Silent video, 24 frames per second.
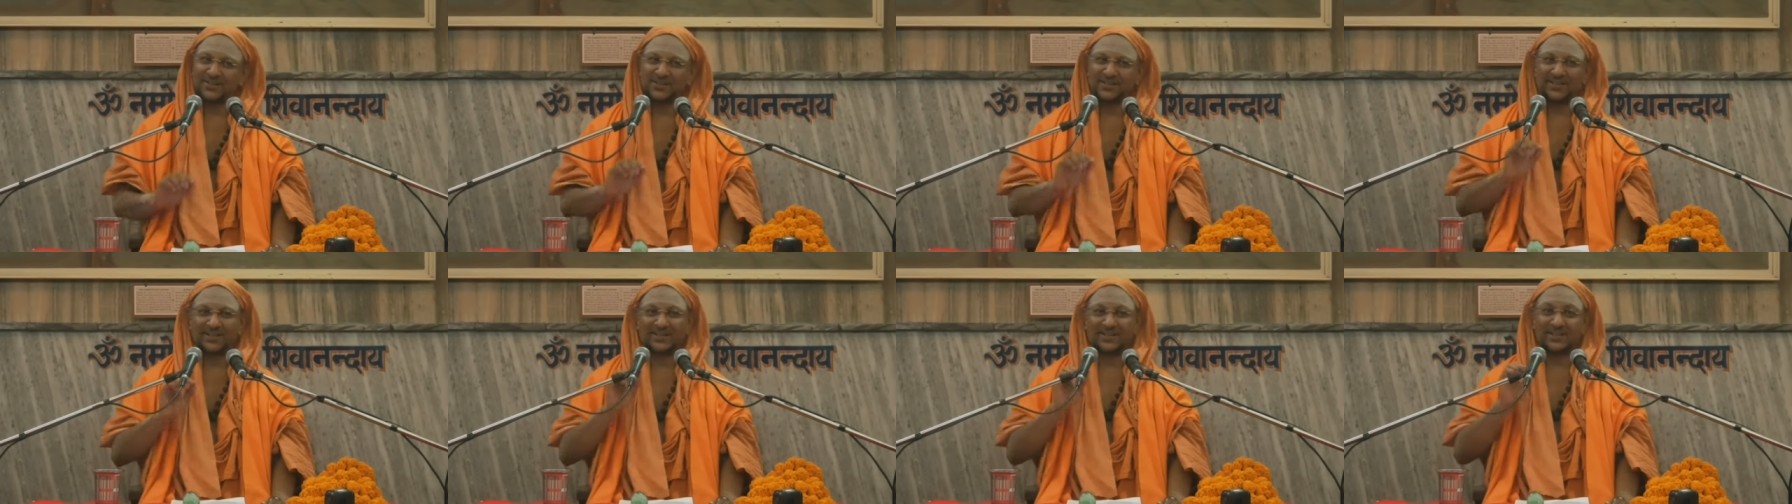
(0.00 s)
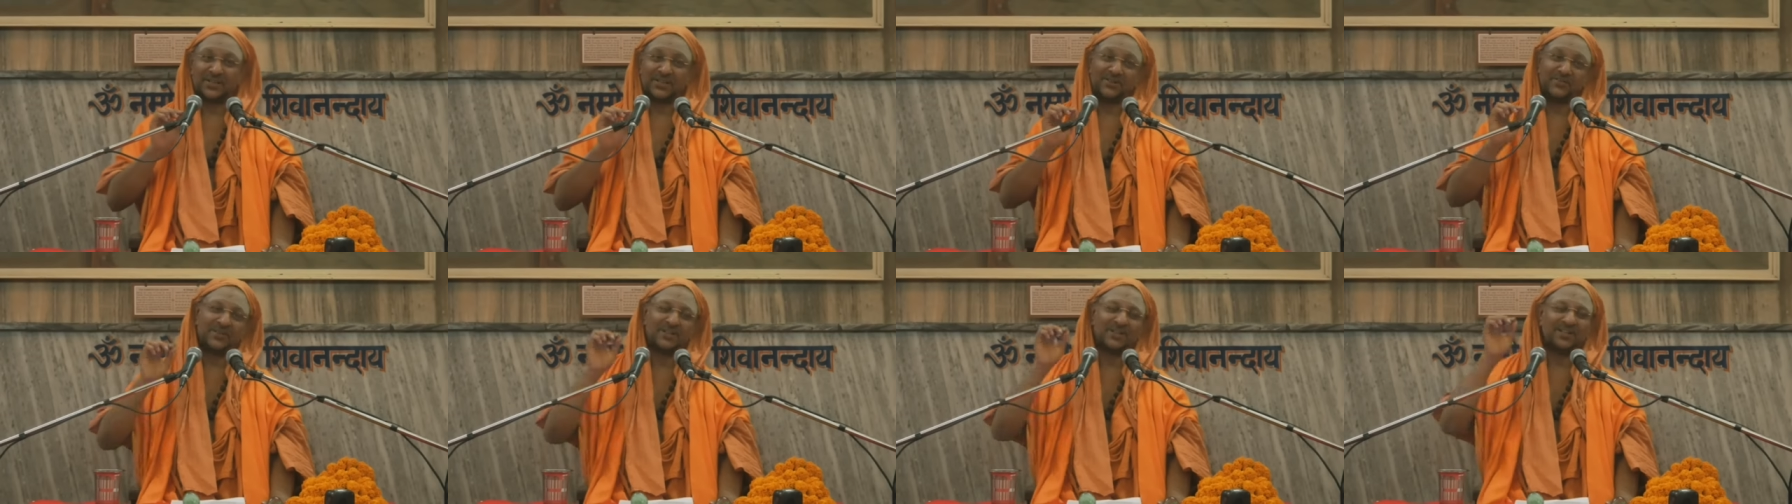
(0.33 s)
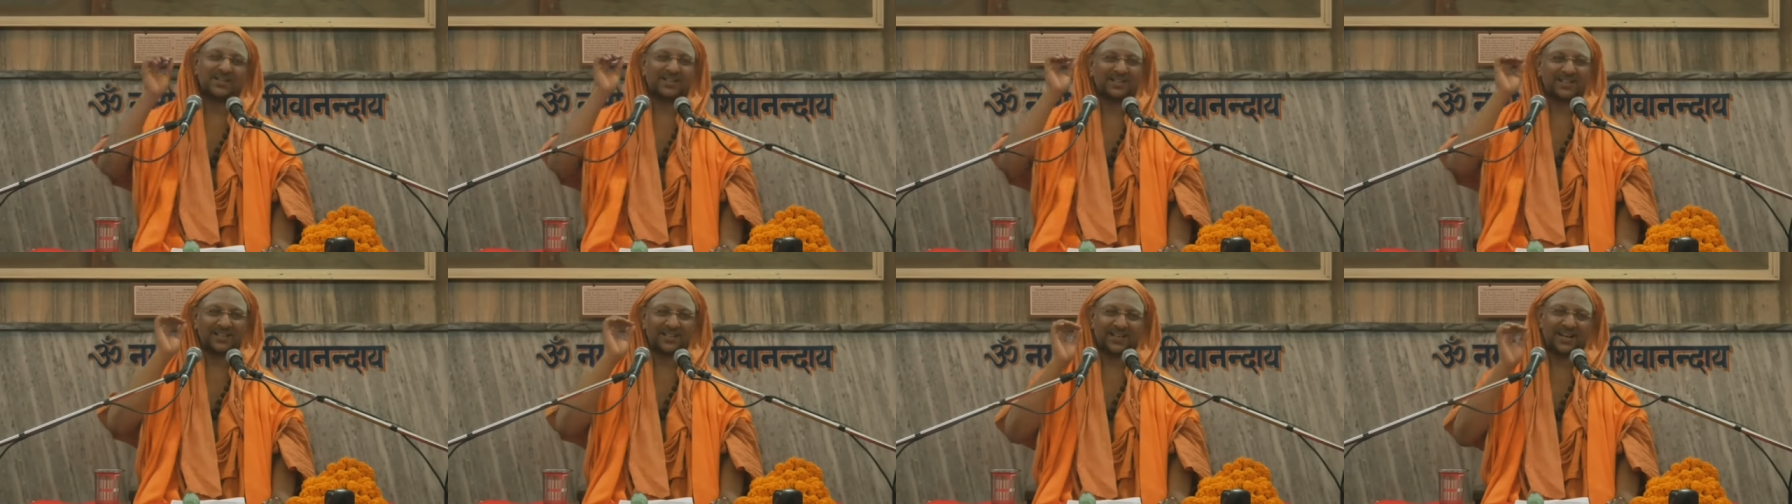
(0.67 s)
in, even
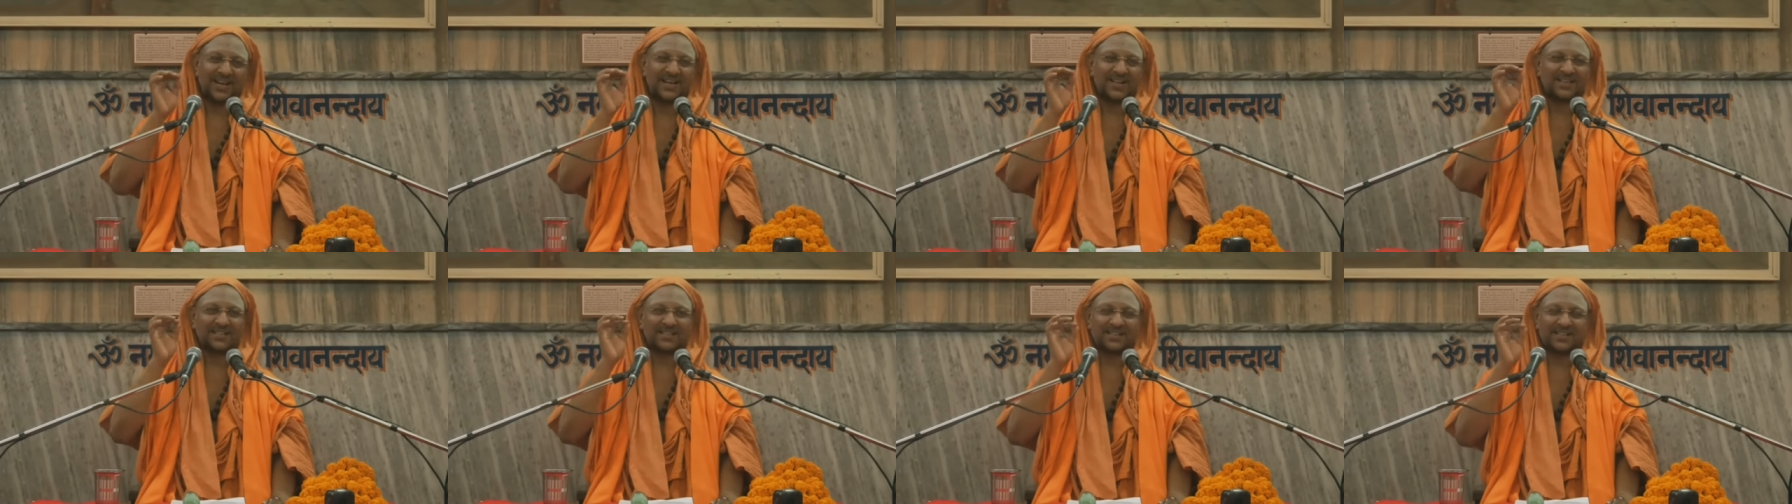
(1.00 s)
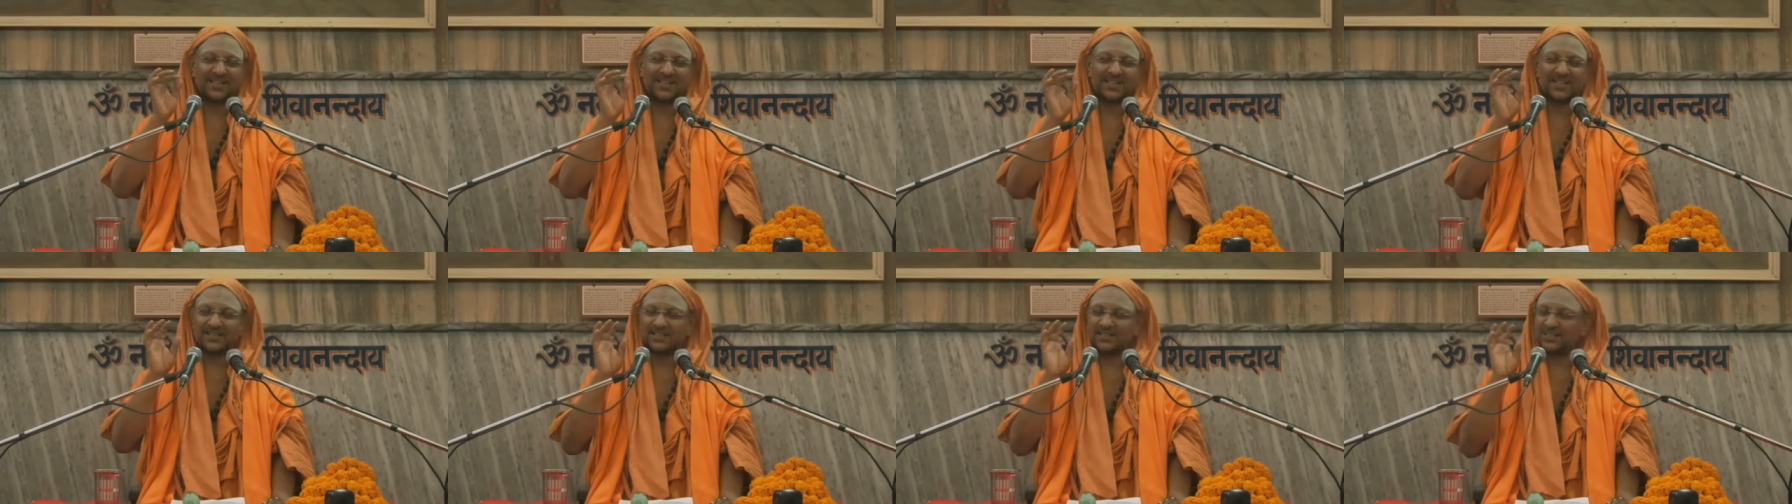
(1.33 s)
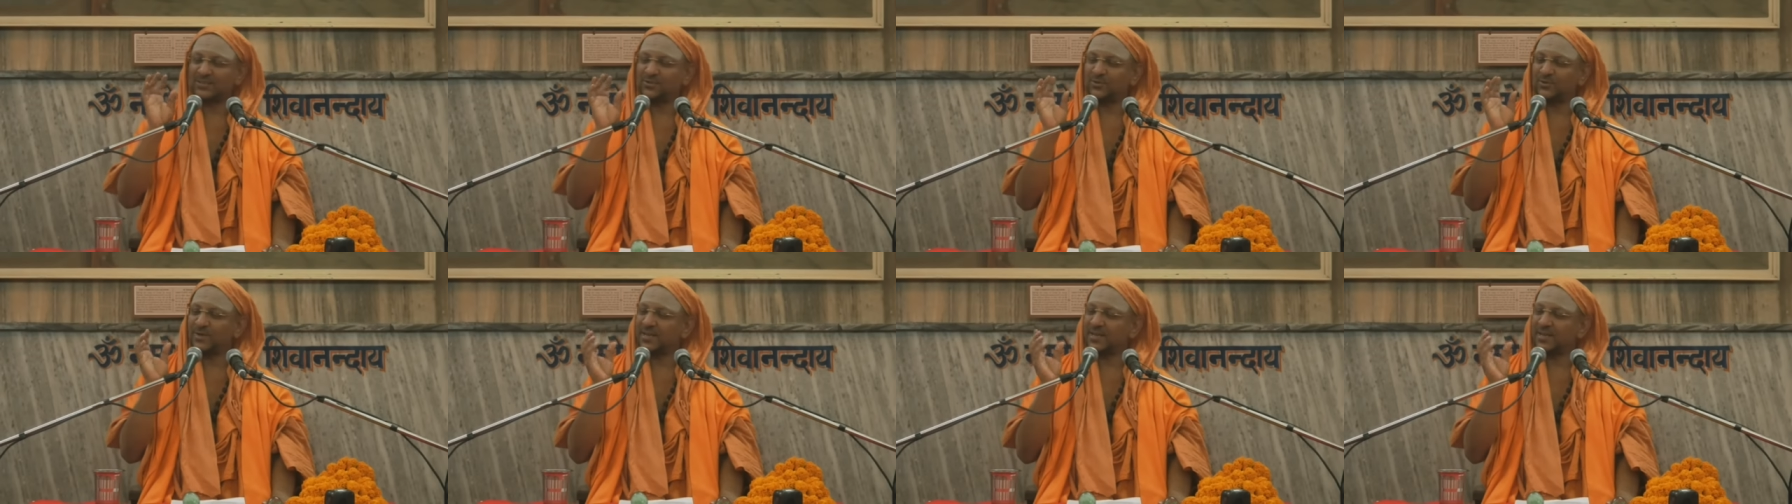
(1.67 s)
in great sages,